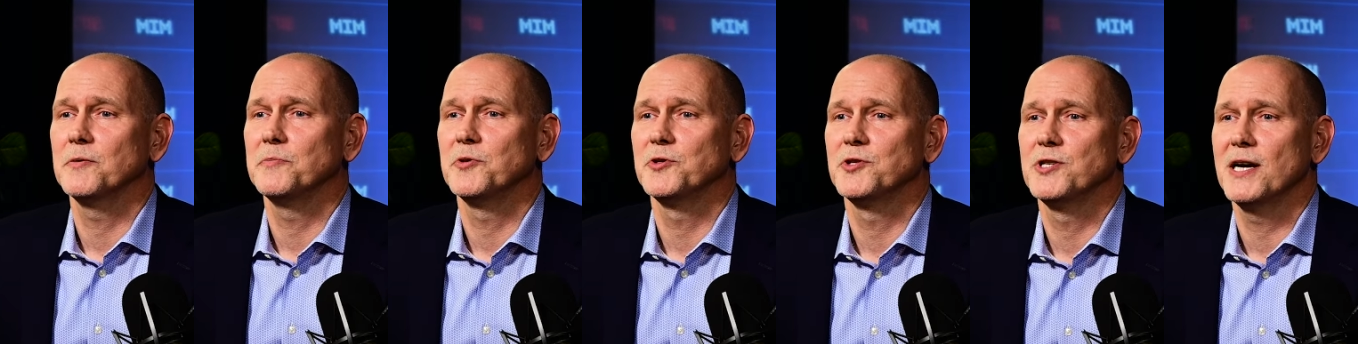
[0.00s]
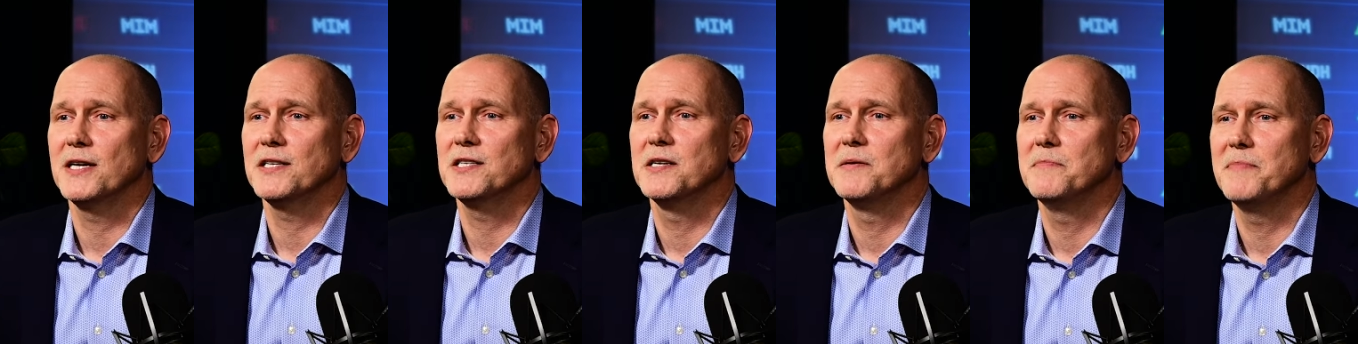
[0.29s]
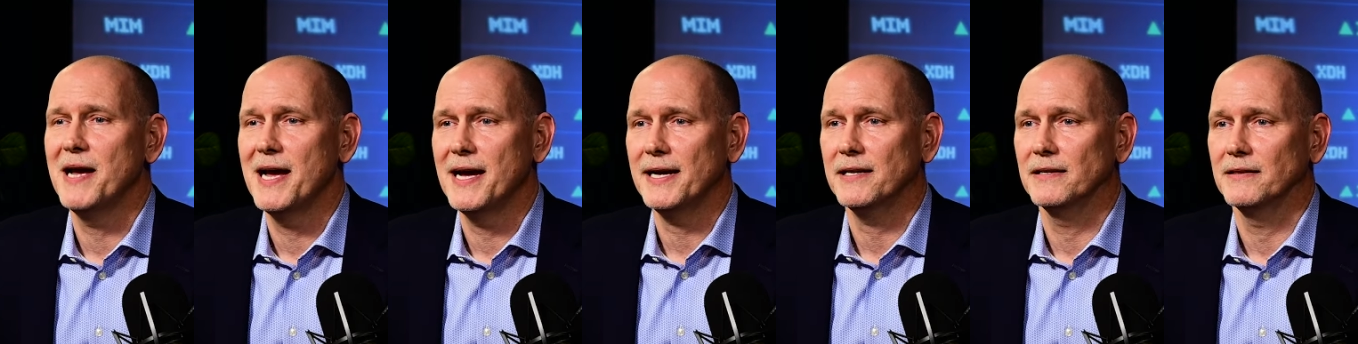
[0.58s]
projection
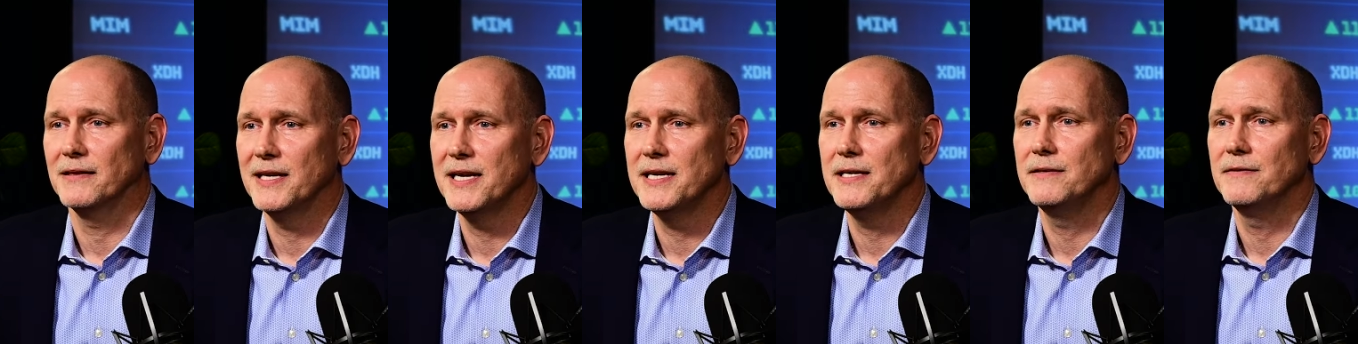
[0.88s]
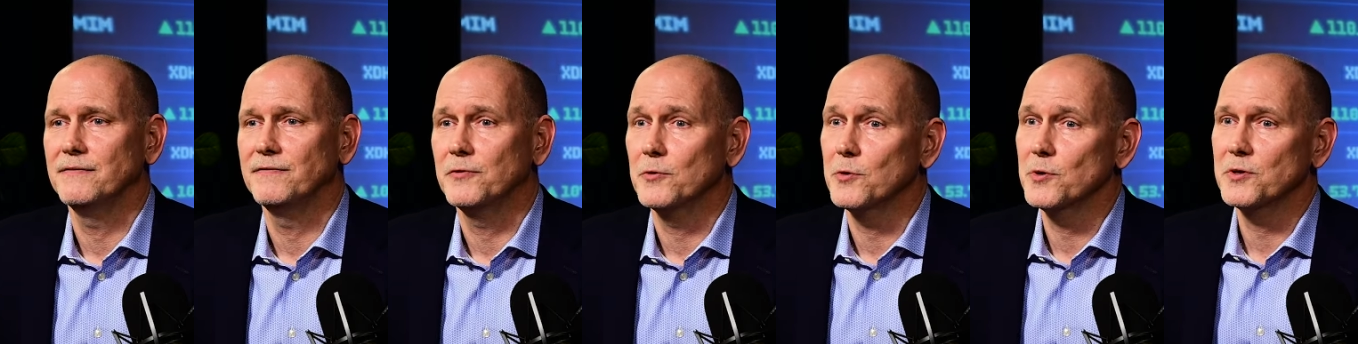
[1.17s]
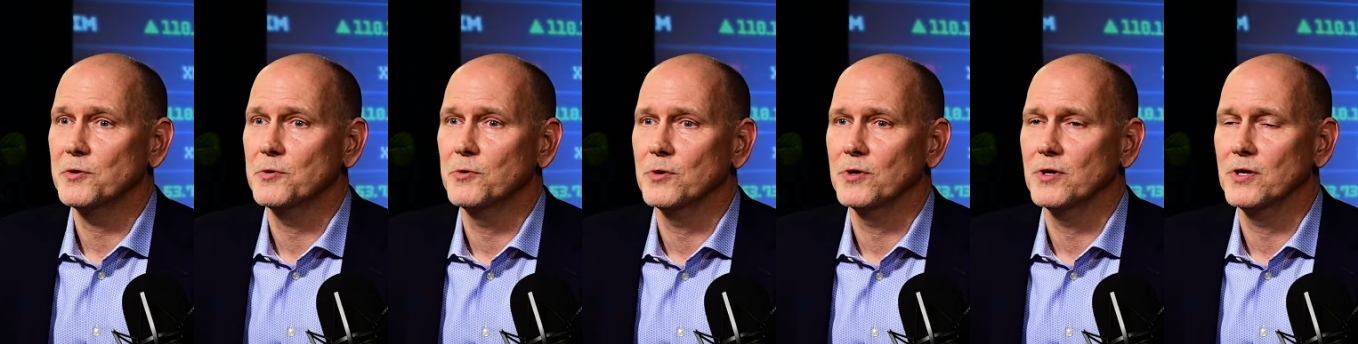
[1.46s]
back in late
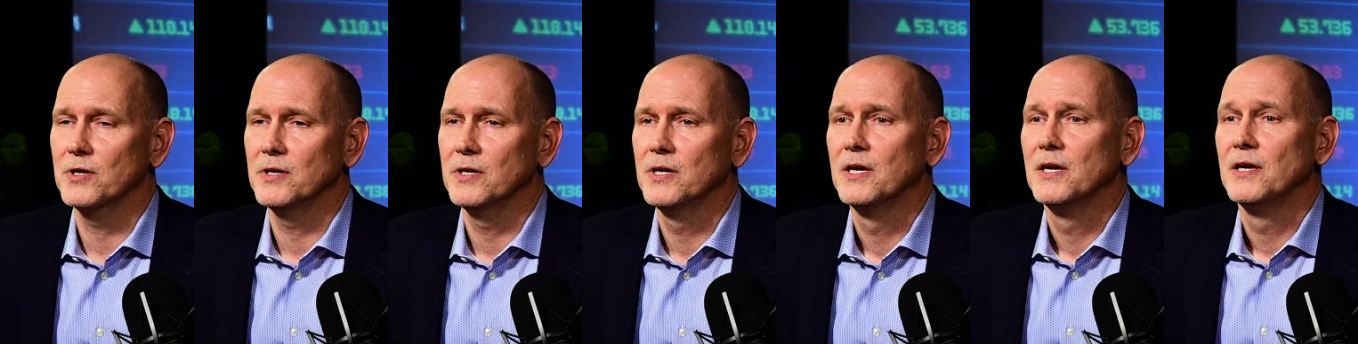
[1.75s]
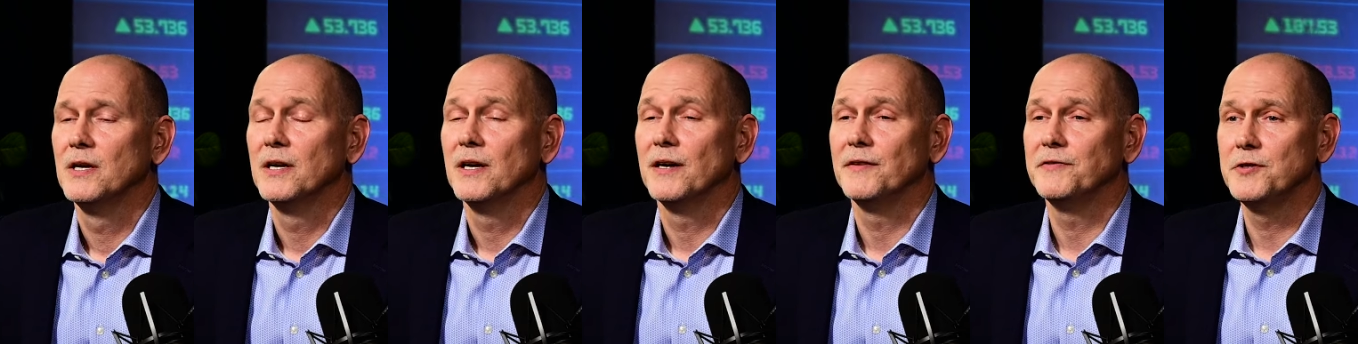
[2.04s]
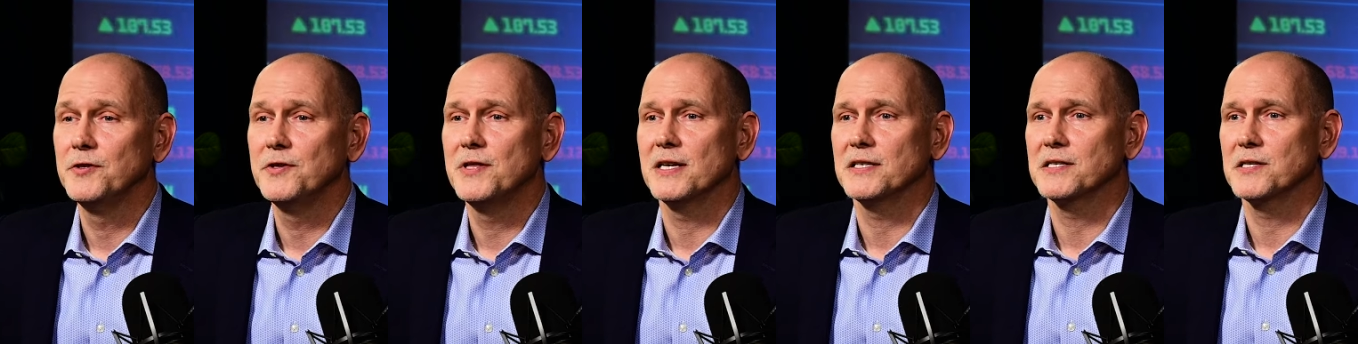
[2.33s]
fourth quarter of
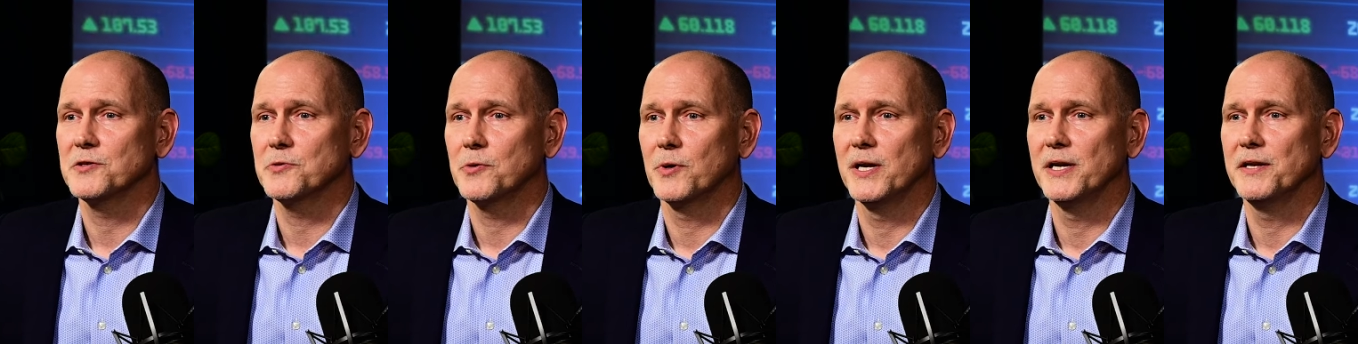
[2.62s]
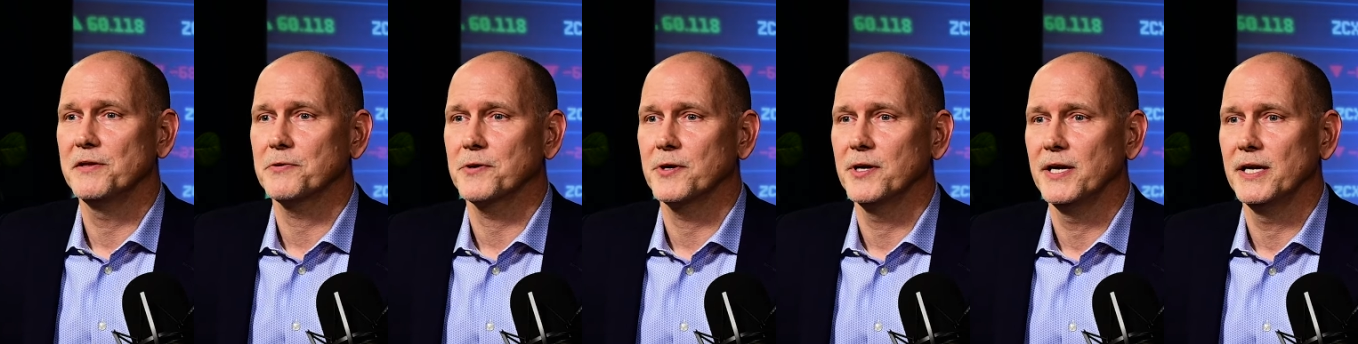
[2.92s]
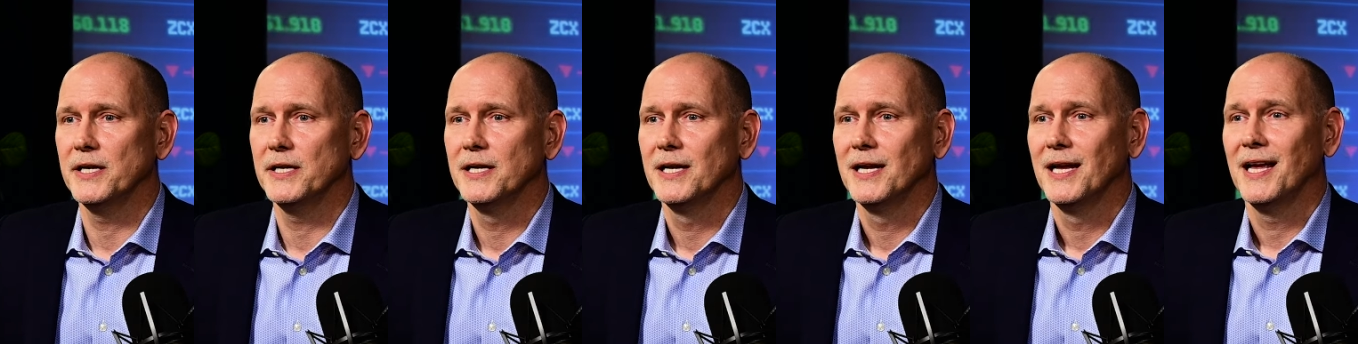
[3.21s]

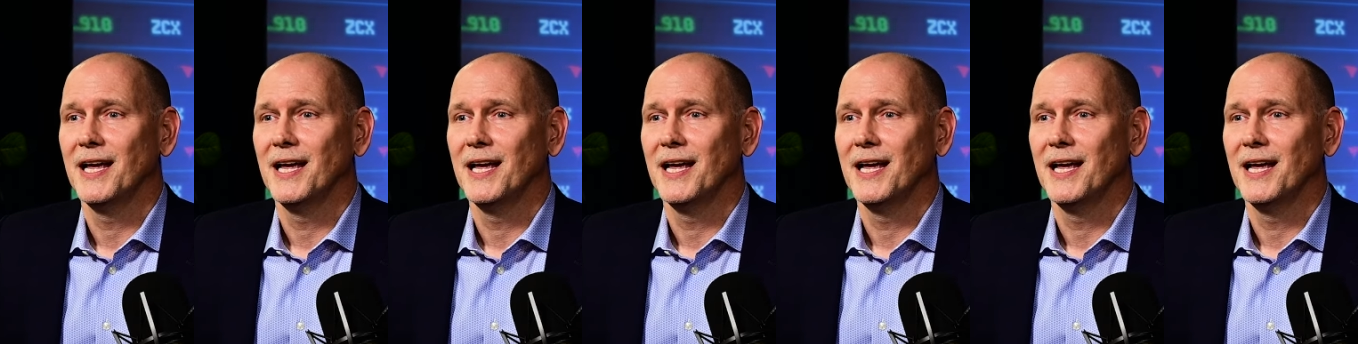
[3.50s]
2023,